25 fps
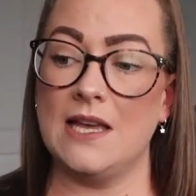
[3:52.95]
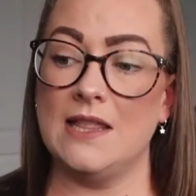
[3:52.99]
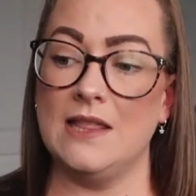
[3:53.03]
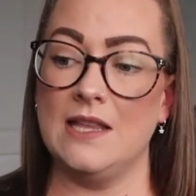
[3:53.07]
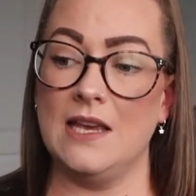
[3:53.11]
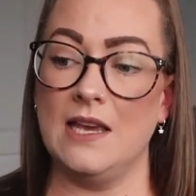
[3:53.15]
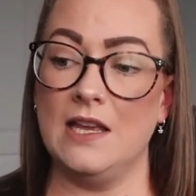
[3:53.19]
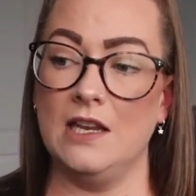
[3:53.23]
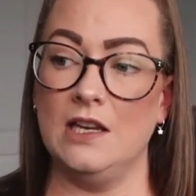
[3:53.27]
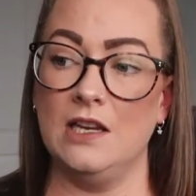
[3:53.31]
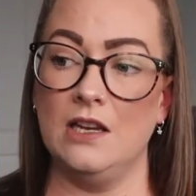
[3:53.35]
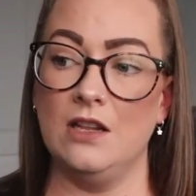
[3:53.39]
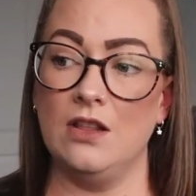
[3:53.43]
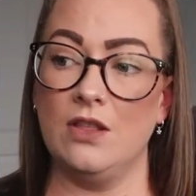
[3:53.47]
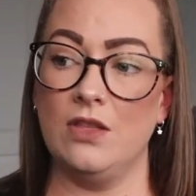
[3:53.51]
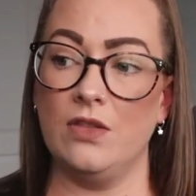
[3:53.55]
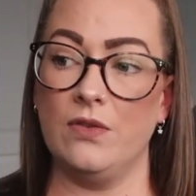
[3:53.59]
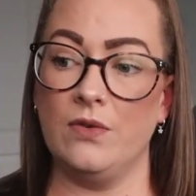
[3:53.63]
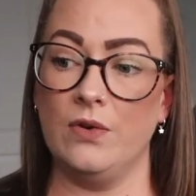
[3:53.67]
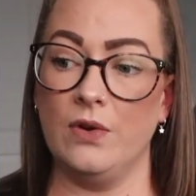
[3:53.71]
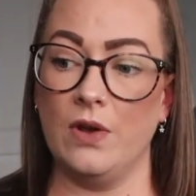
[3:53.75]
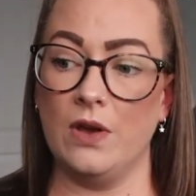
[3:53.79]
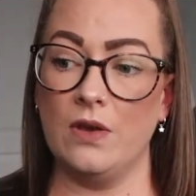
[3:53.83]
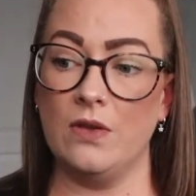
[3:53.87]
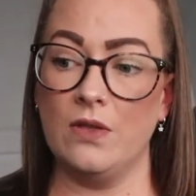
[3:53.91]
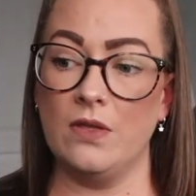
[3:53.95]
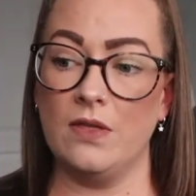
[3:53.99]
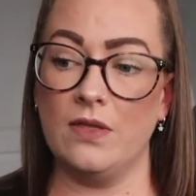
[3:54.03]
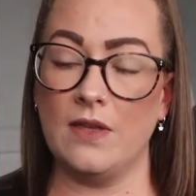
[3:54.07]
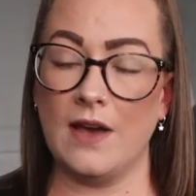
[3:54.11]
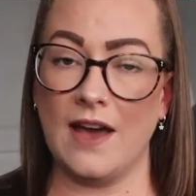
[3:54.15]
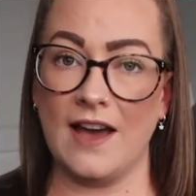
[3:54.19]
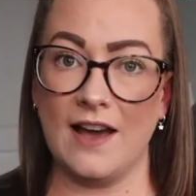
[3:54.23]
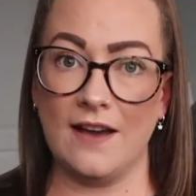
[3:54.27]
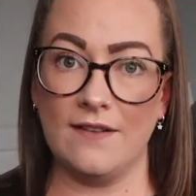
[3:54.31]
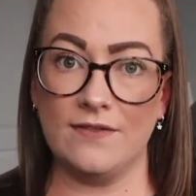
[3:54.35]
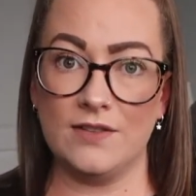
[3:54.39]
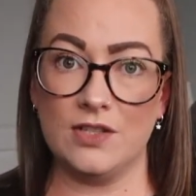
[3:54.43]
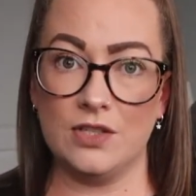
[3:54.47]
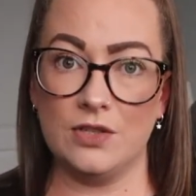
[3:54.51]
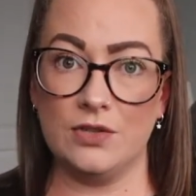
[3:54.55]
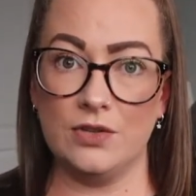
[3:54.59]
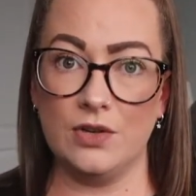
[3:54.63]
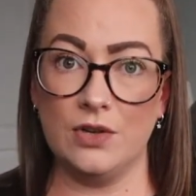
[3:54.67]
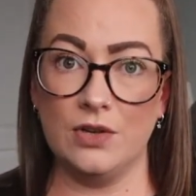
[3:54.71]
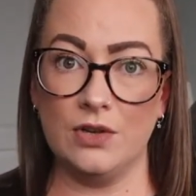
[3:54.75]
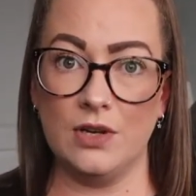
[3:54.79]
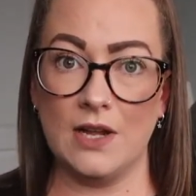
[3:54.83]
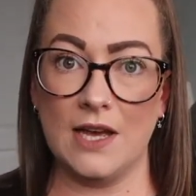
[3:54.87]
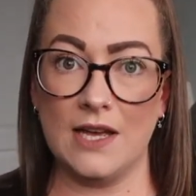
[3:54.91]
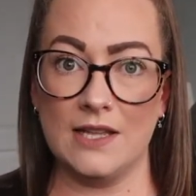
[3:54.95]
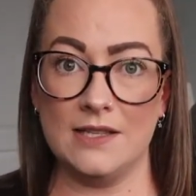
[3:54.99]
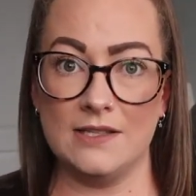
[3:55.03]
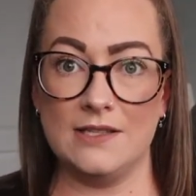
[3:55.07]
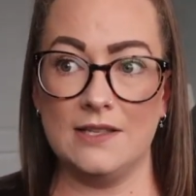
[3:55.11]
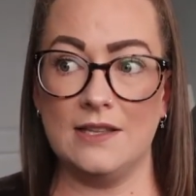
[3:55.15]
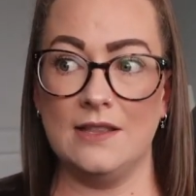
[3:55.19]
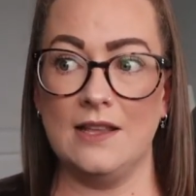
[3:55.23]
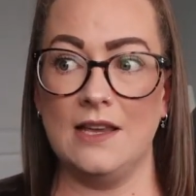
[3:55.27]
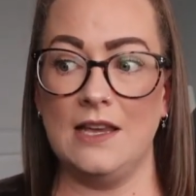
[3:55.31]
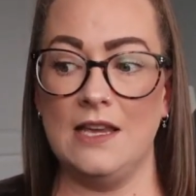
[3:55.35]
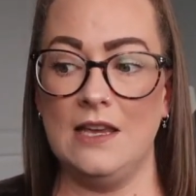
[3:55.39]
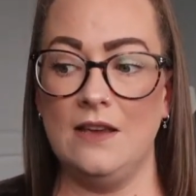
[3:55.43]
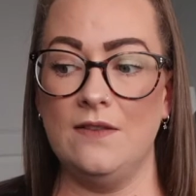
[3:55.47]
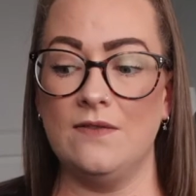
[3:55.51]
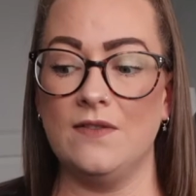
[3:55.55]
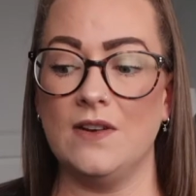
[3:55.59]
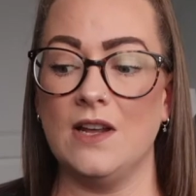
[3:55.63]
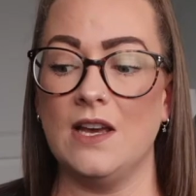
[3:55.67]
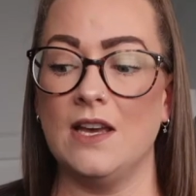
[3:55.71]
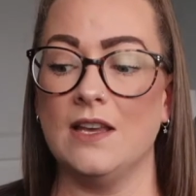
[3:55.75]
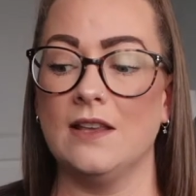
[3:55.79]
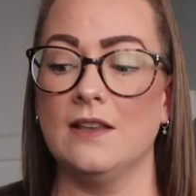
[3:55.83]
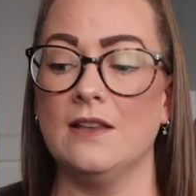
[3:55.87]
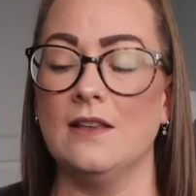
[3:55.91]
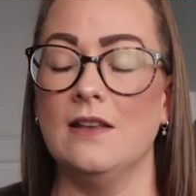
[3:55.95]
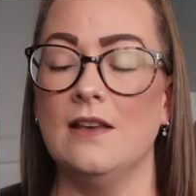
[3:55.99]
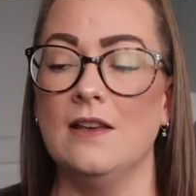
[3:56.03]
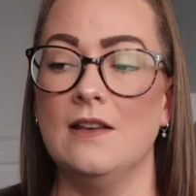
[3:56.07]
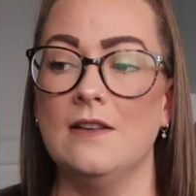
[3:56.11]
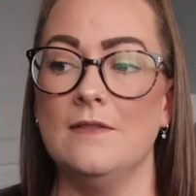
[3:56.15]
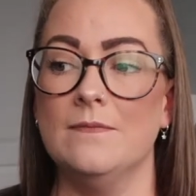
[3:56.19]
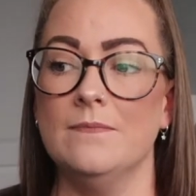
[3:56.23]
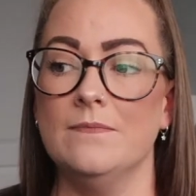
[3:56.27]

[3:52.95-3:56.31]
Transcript: and then throughout the afternoon into the evening,